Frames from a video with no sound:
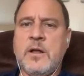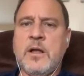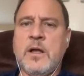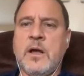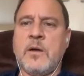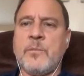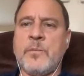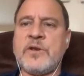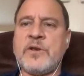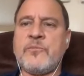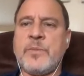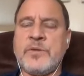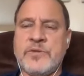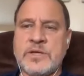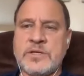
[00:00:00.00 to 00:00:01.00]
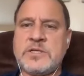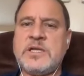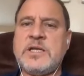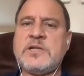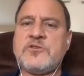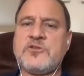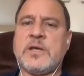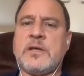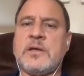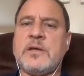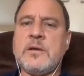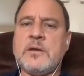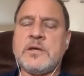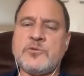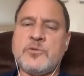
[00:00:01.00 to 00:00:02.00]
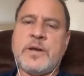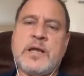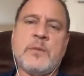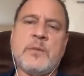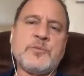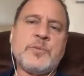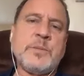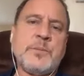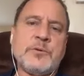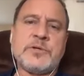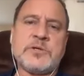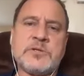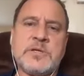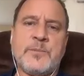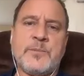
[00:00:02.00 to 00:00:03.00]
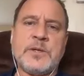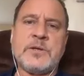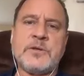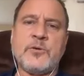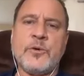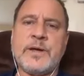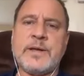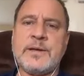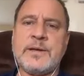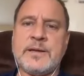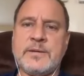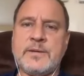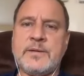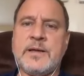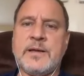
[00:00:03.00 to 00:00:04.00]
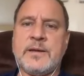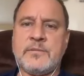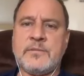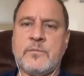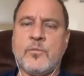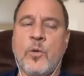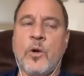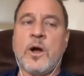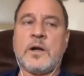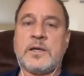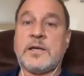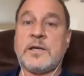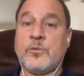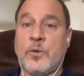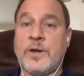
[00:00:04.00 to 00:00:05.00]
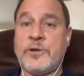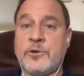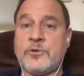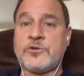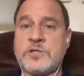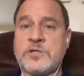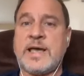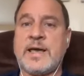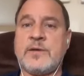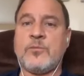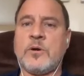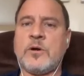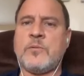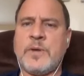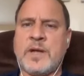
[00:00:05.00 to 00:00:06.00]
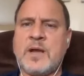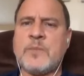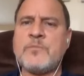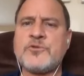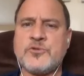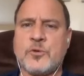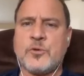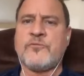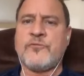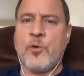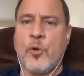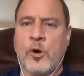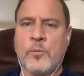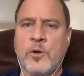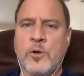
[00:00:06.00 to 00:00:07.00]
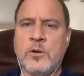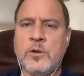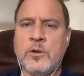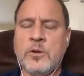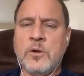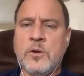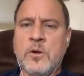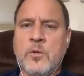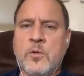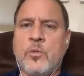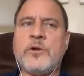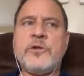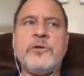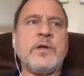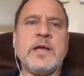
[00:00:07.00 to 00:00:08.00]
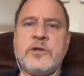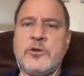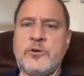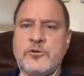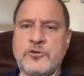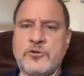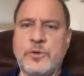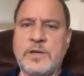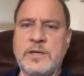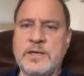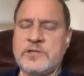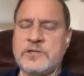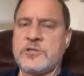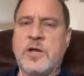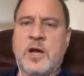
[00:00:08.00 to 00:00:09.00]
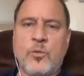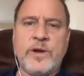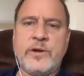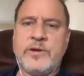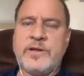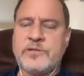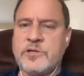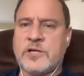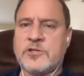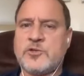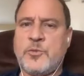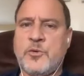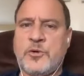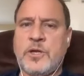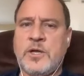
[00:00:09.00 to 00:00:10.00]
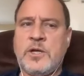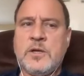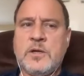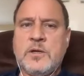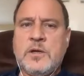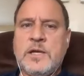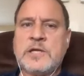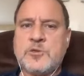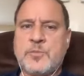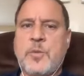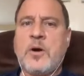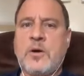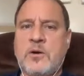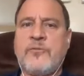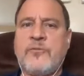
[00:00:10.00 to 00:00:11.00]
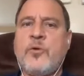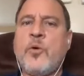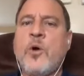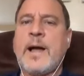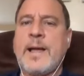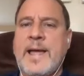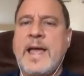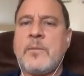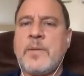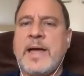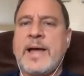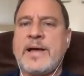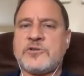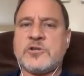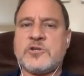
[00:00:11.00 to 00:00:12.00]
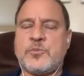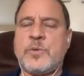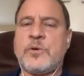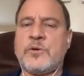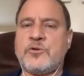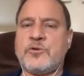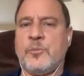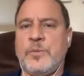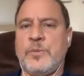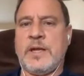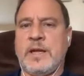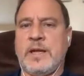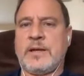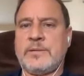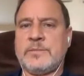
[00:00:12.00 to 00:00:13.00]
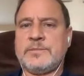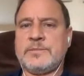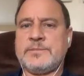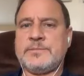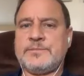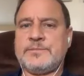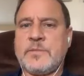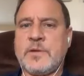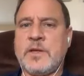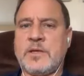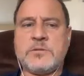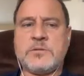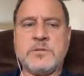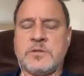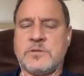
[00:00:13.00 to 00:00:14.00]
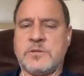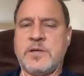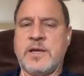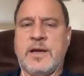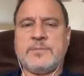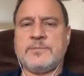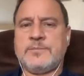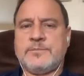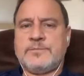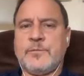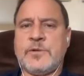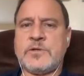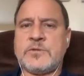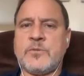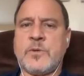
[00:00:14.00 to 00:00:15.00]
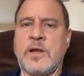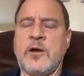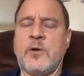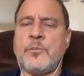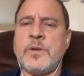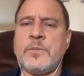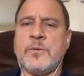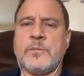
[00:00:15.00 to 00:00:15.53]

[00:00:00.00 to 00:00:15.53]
Um, but but the teaching is what helps people to step into it and and walk in what you said, where it becomes sort of normal, where you get used to it. It's not weird. It's not spooky. It's part of who I am as a spiritual being. And it's, it's yeah, we just want to help people.